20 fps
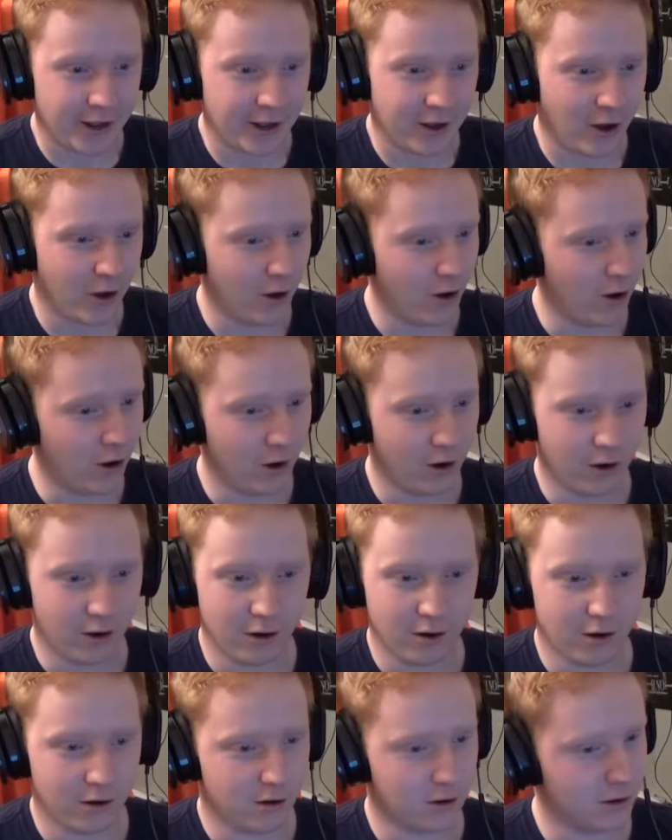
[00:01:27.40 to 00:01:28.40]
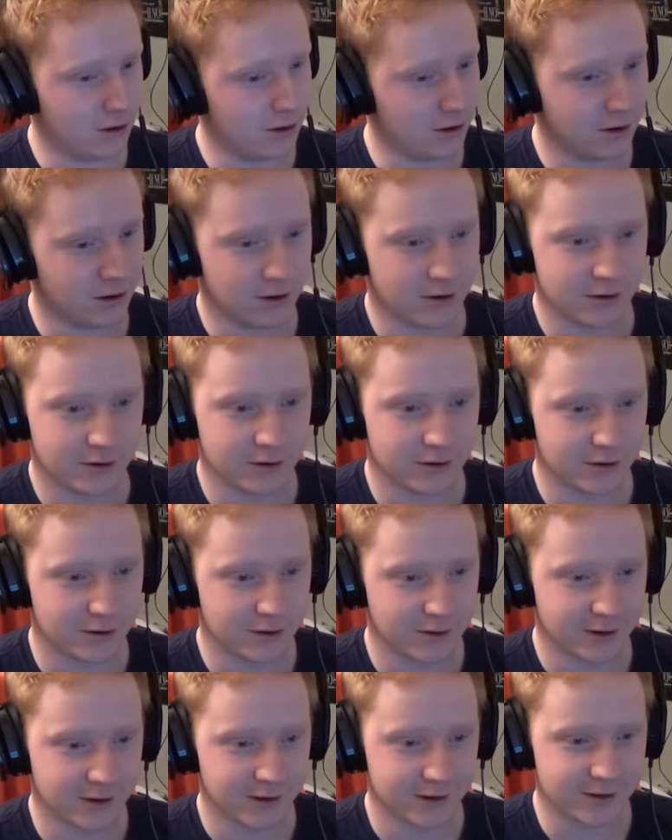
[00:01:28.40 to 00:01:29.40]
Oh.
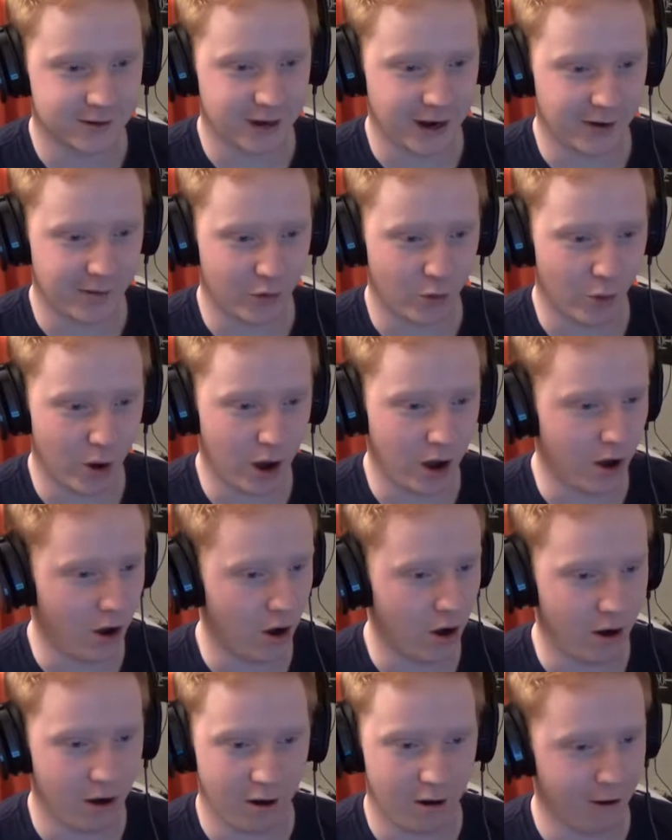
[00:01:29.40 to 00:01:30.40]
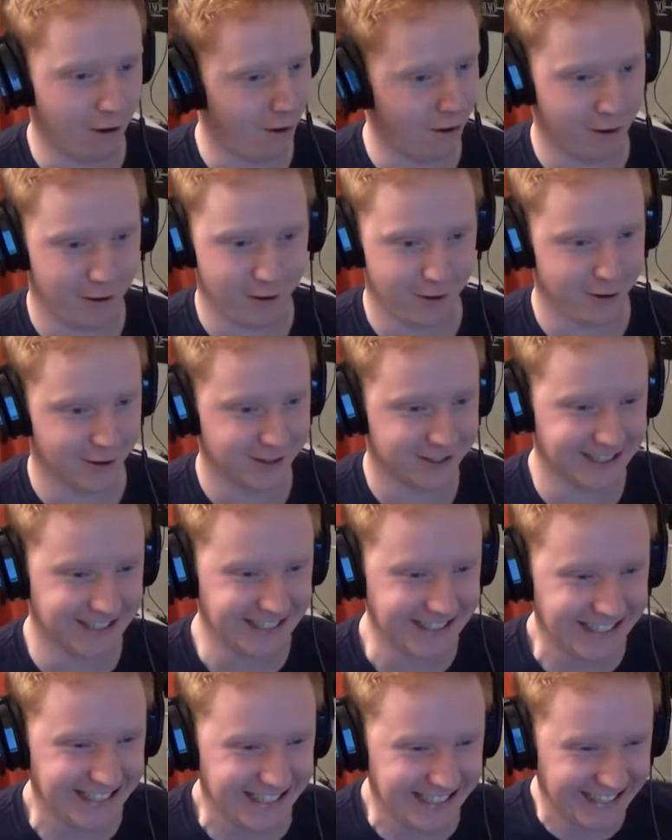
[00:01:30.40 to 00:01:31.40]
David Wa- Oh.
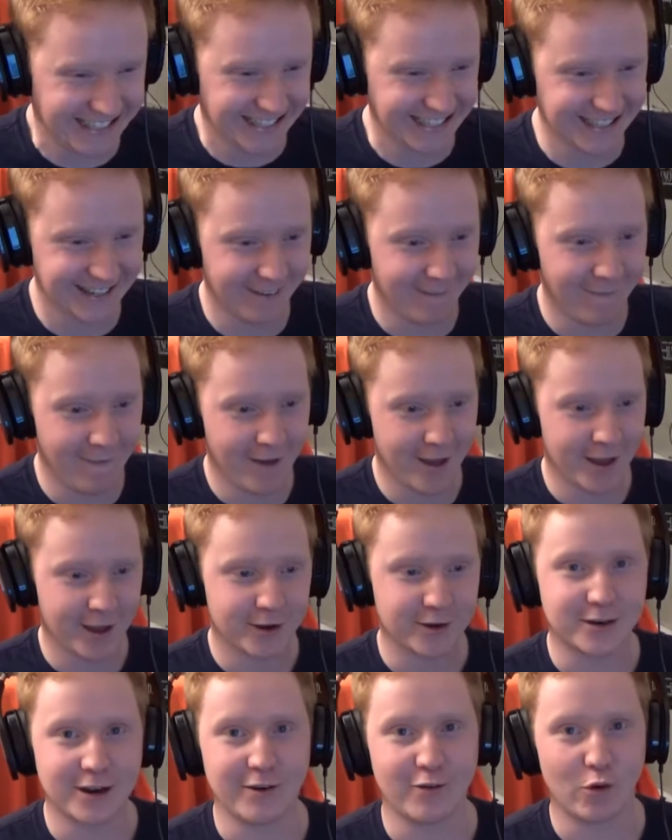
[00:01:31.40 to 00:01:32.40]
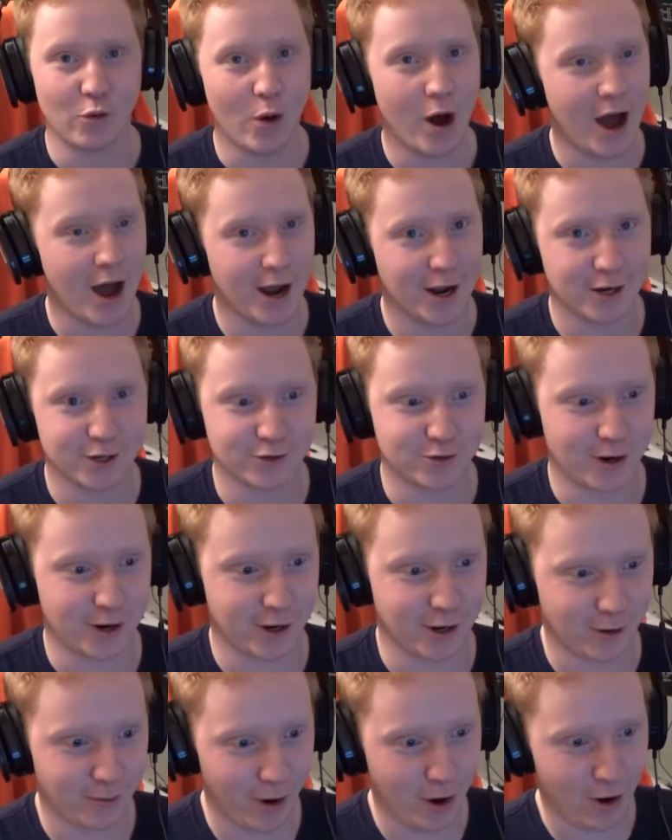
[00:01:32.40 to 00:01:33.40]
David Wise,
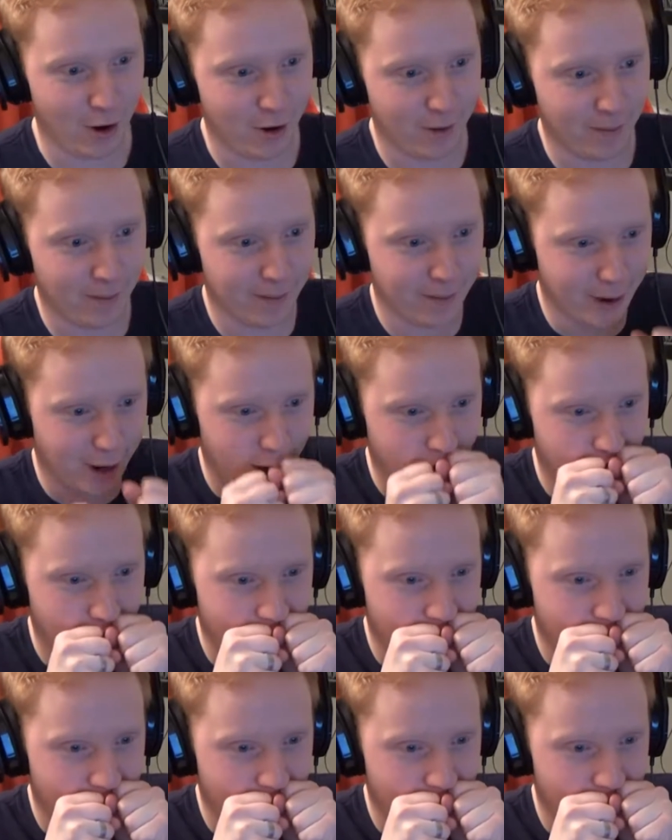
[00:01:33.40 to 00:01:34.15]
Cracker Bomb, oh my god.